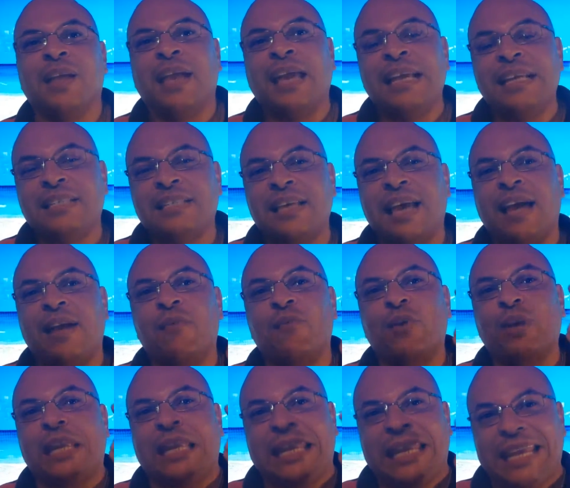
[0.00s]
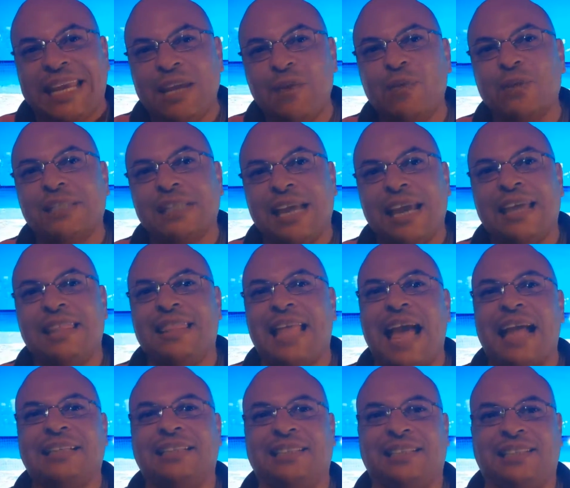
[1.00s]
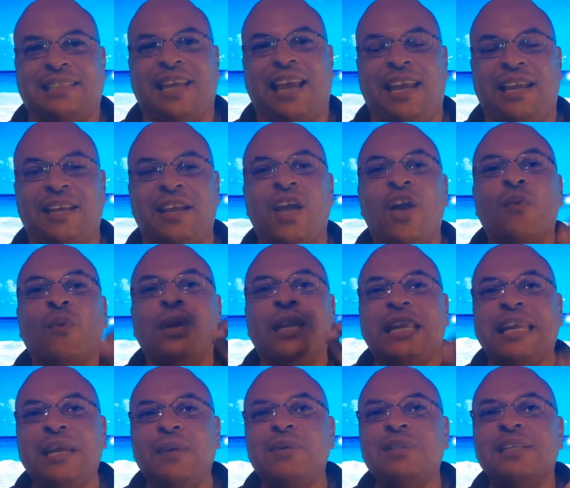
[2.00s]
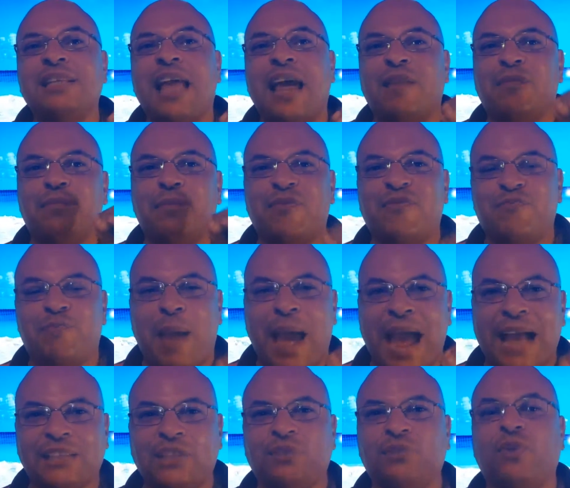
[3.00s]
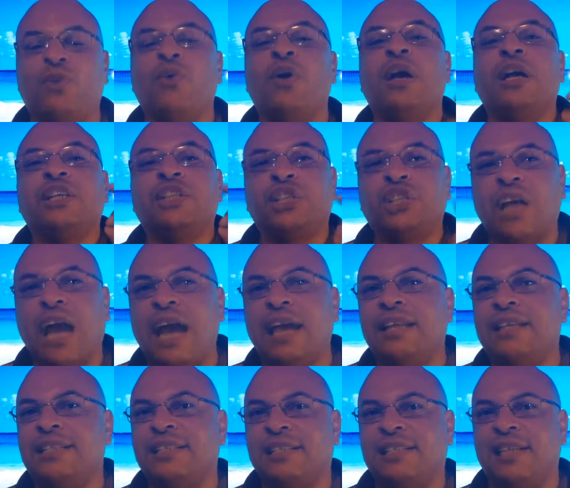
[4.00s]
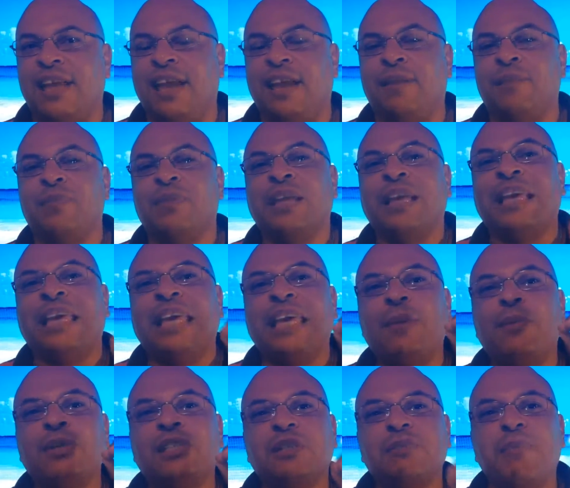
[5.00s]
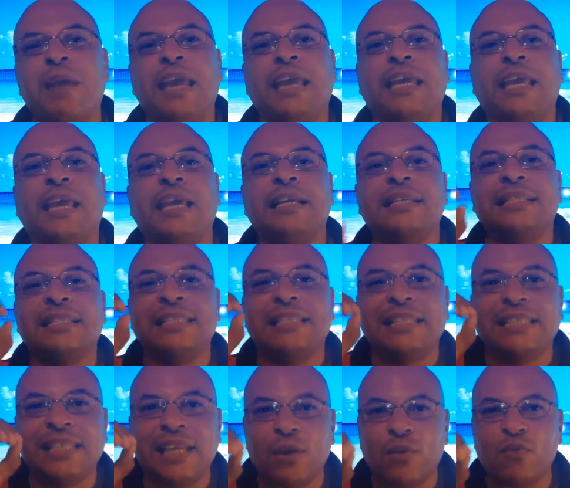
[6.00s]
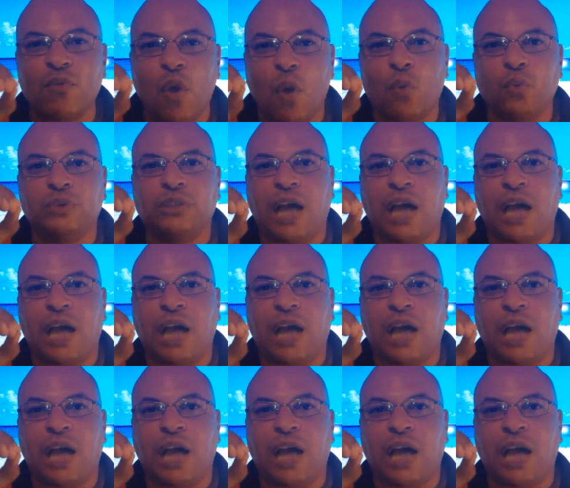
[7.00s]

He said when he was in that state, when he was in that bashful, shyness state, he was making $0.